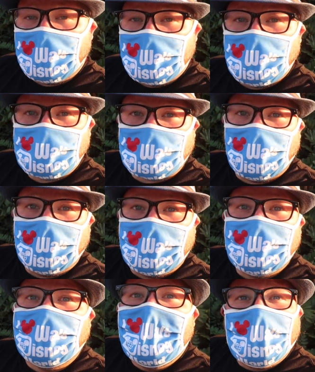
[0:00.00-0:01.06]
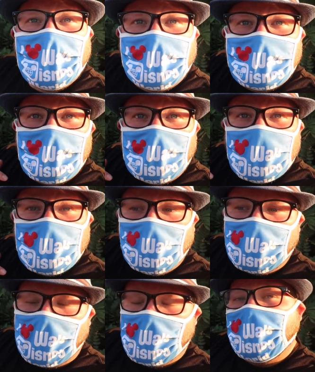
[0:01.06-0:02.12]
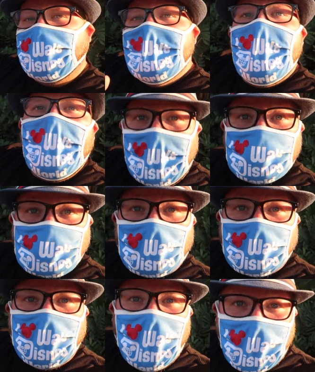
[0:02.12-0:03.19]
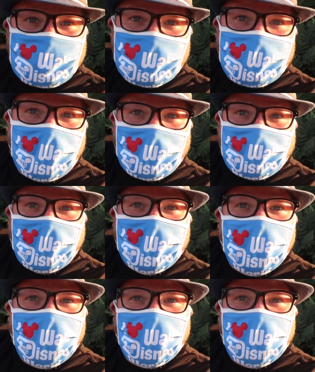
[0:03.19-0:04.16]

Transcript: getting used to it, and we got a little pillow for her. But I'll show you. I'll show you all of it.